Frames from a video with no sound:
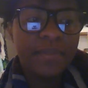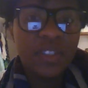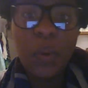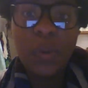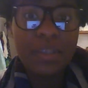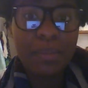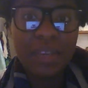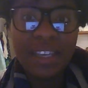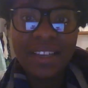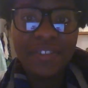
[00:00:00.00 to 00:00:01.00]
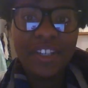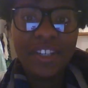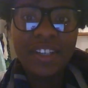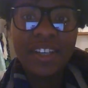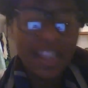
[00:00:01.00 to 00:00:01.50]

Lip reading: scolded me for